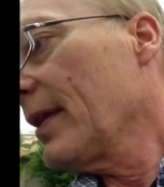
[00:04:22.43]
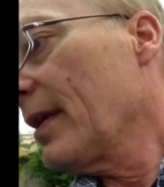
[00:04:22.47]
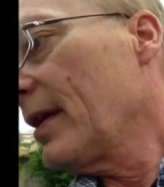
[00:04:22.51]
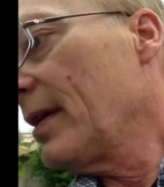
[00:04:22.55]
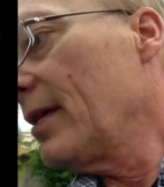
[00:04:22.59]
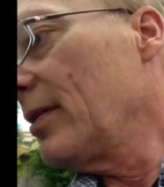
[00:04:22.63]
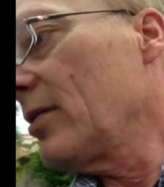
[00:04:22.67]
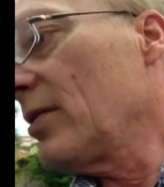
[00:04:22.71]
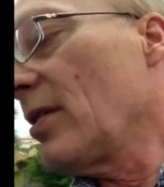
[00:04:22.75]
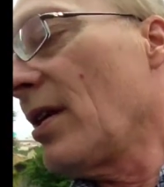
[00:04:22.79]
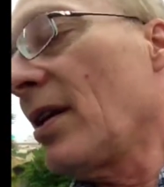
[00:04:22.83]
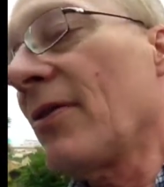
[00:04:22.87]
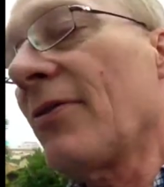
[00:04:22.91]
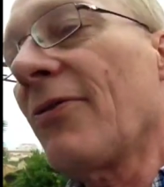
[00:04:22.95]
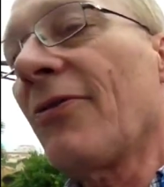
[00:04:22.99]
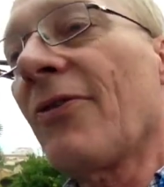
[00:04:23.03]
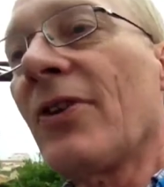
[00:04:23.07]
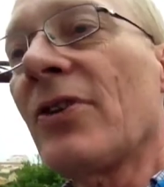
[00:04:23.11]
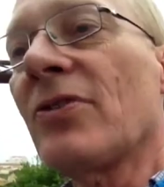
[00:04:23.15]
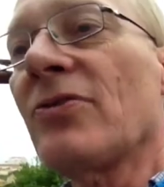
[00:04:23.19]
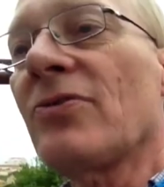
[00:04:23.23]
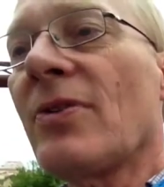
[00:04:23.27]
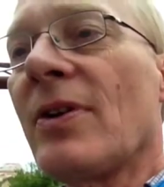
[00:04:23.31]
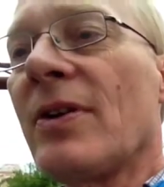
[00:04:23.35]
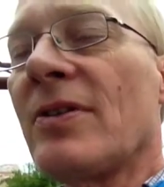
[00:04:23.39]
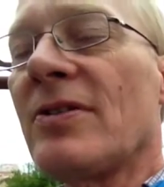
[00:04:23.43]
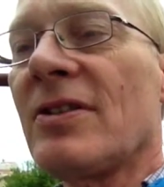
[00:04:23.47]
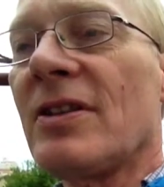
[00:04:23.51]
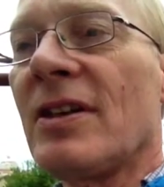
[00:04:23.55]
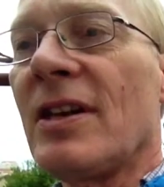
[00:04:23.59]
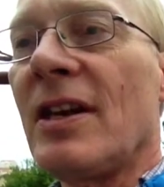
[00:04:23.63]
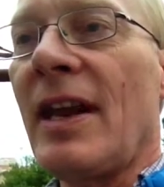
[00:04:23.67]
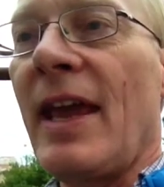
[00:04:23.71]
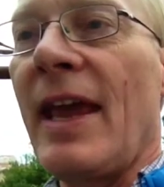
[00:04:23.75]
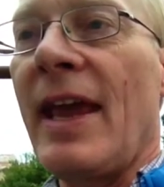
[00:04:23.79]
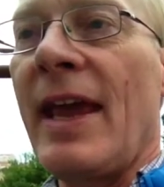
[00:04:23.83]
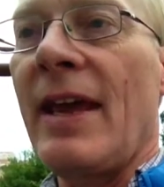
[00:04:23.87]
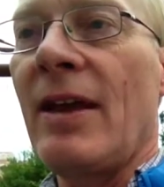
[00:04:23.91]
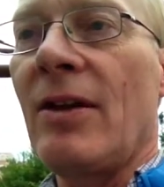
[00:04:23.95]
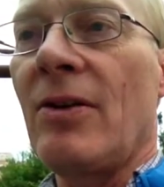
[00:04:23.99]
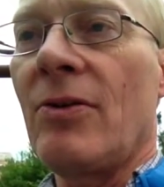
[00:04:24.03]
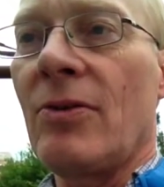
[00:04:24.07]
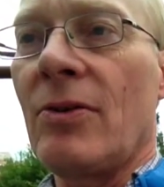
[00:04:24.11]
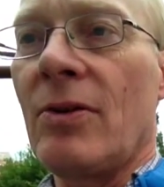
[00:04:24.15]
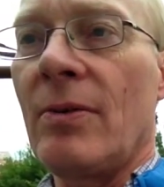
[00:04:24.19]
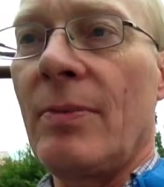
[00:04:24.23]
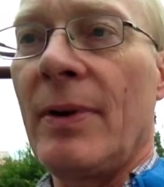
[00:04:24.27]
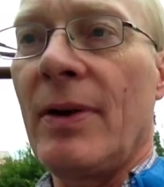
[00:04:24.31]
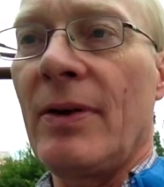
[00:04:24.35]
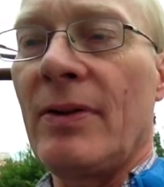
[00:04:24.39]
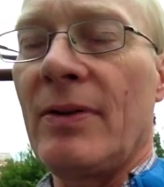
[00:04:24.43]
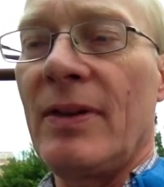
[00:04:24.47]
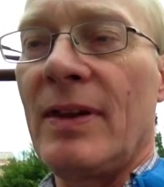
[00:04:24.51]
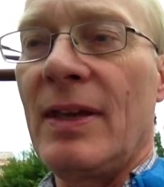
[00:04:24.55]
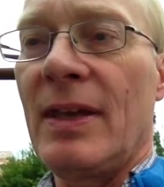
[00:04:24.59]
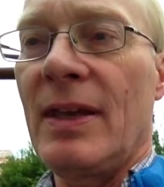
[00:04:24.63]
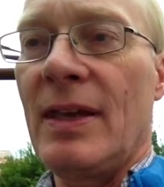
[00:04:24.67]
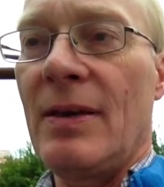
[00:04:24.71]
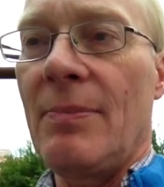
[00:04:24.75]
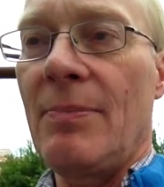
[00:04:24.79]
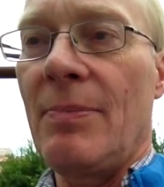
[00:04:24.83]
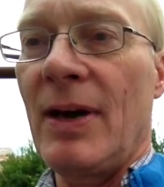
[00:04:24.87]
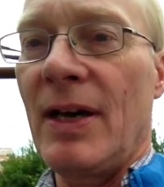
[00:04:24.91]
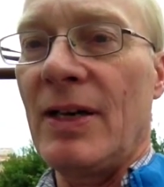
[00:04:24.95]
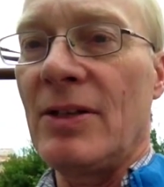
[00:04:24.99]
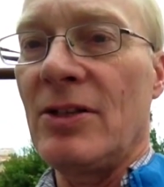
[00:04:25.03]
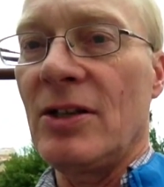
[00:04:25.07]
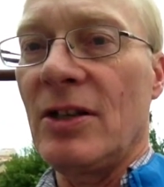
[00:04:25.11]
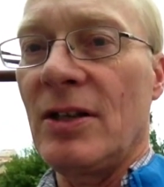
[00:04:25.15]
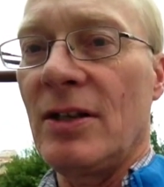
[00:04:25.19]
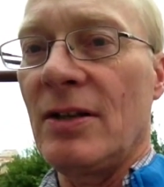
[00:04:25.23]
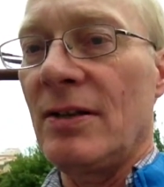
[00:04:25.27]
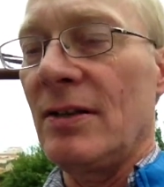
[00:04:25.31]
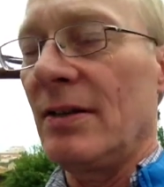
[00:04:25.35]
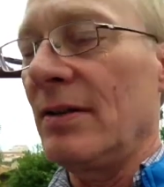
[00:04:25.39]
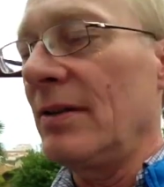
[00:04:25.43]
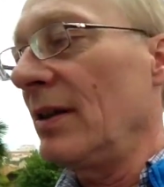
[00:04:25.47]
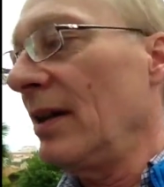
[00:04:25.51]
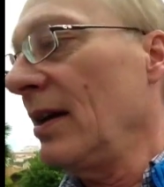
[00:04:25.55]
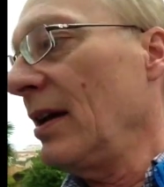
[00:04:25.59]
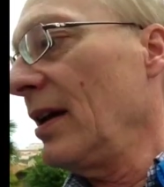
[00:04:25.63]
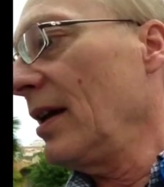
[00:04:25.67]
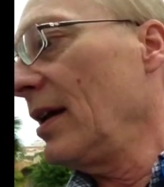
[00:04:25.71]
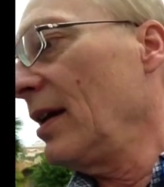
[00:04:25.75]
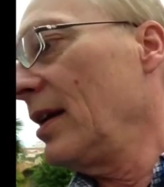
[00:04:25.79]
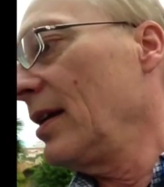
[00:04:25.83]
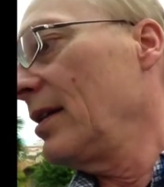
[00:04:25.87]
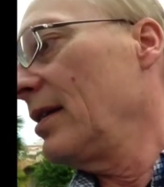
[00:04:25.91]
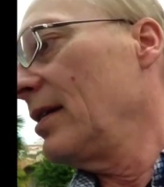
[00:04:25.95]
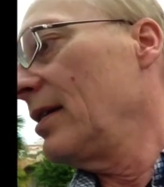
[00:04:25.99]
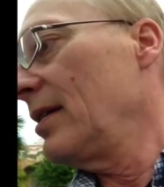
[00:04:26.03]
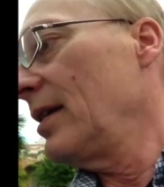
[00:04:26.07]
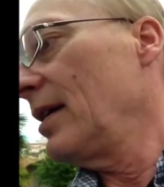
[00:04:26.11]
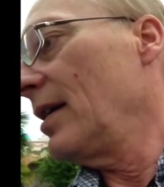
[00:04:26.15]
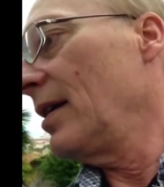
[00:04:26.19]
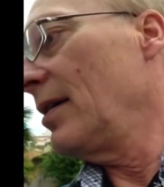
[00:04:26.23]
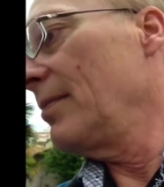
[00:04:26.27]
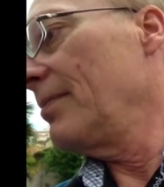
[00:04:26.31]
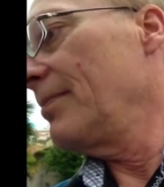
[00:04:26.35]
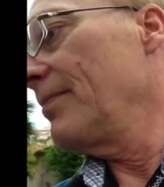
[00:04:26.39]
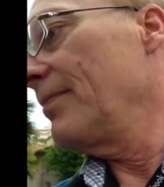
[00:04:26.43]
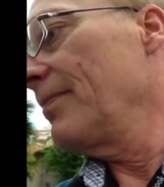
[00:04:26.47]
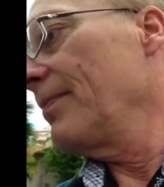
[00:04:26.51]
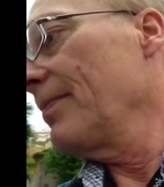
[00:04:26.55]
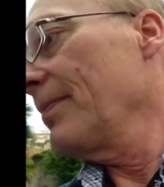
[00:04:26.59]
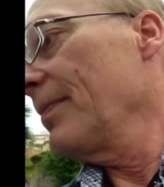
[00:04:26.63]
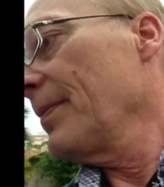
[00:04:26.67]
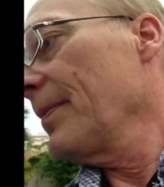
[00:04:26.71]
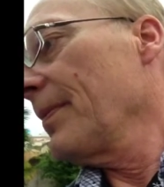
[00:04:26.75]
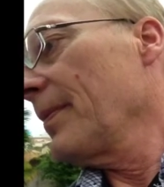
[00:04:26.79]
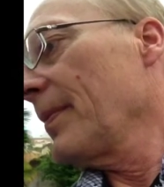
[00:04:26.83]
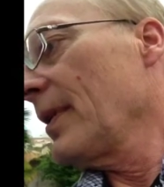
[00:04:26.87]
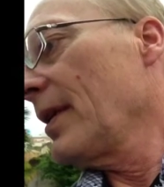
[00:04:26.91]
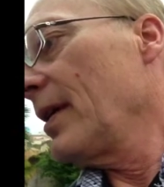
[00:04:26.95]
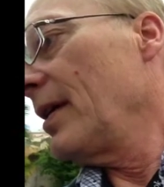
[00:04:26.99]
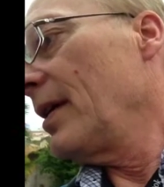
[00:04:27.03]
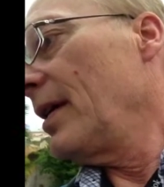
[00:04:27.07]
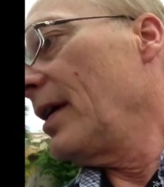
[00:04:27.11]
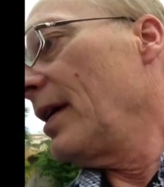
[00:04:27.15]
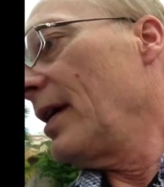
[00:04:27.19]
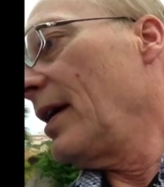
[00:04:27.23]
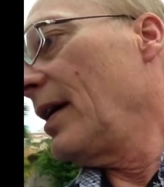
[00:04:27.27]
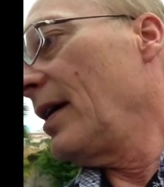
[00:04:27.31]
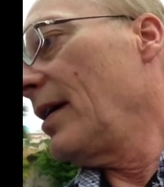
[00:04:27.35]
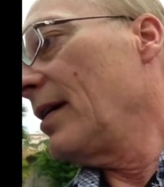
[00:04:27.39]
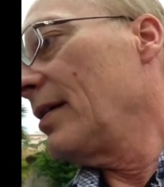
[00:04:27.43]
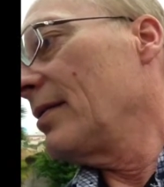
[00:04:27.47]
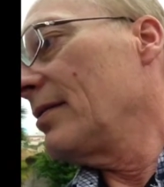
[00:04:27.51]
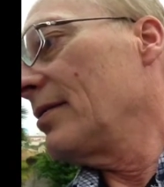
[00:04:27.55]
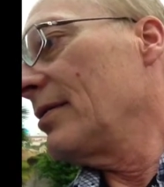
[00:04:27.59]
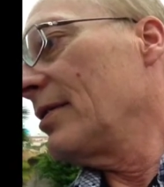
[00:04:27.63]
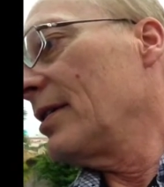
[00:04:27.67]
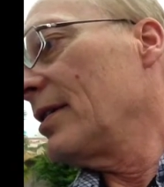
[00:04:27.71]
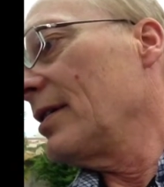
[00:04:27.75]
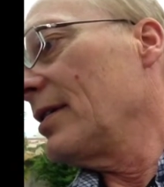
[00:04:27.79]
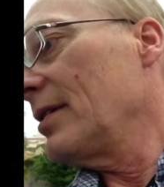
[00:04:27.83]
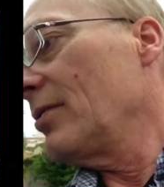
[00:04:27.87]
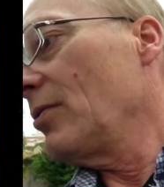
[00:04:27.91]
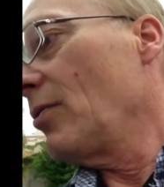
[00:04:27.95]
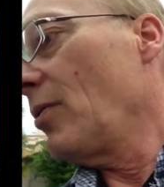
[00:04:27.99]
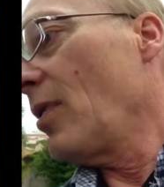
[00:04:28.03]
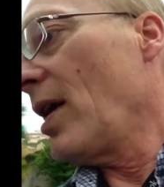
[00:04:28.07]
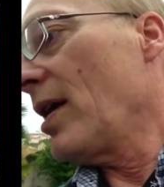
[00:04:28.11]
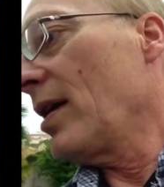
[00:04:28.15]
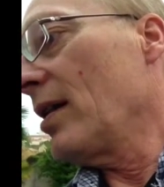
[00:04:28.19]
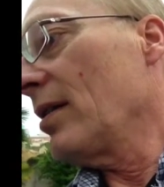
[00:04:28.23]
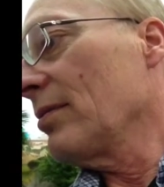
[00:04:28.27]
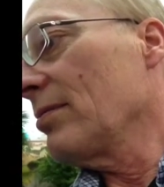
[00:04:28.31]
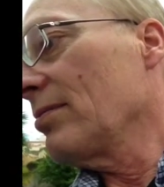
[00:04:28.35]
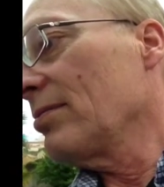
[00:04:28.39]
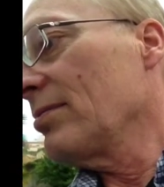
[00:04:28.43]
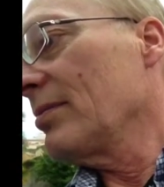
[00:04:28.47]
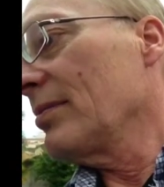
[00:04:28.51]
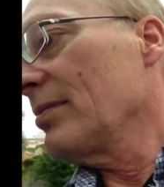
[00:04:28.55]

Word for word: There's a lot of frustration and anger about the budget, and um, and uh, while